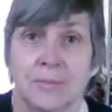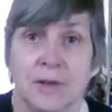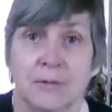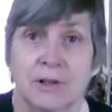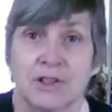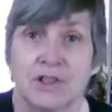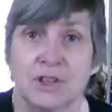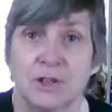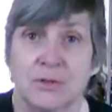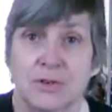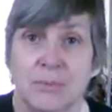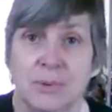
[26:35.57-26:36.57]
And
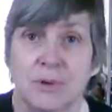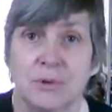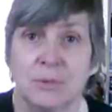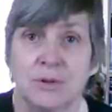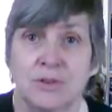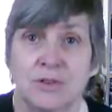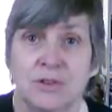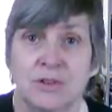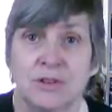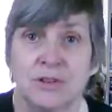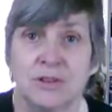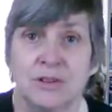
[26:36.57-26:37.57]
just for a moment,
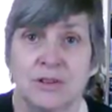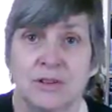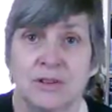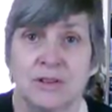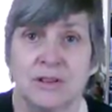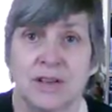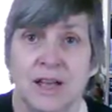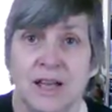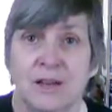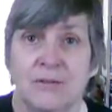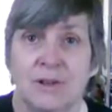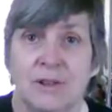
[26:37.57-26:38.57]

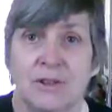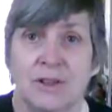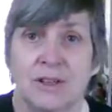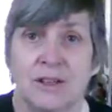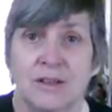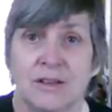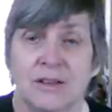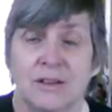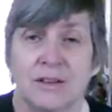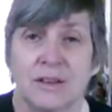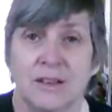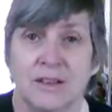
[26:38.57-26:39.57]
everything
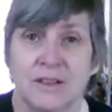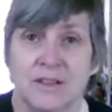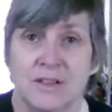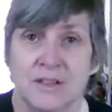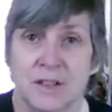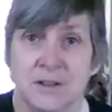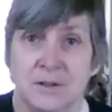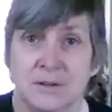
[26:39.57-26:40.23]
is still.